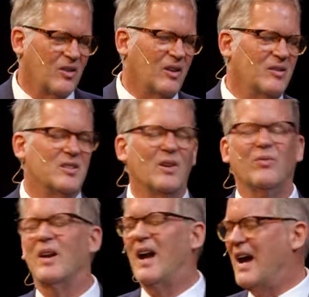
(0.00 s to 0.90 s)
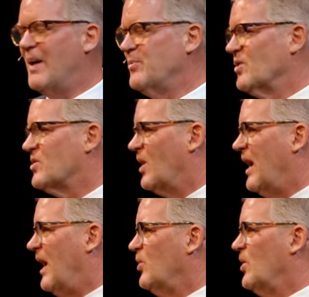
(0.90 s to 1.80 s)
the different options are
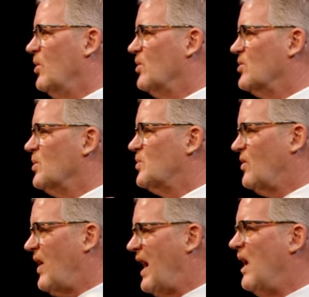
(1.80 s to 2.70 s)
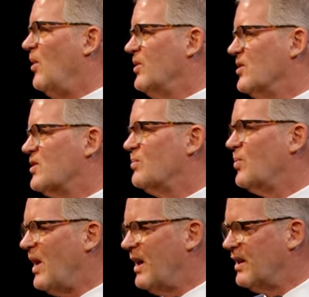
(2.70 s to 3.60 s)
out there in terms of how this
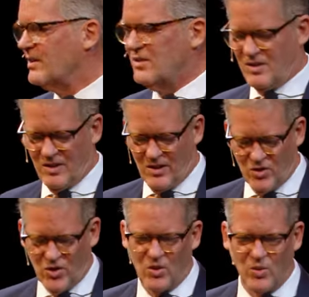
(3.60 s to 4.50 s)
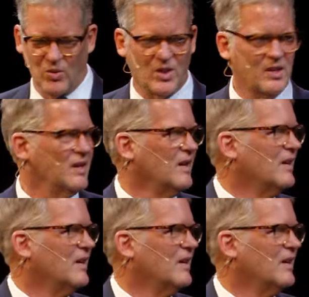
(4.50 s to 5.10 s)
product is used.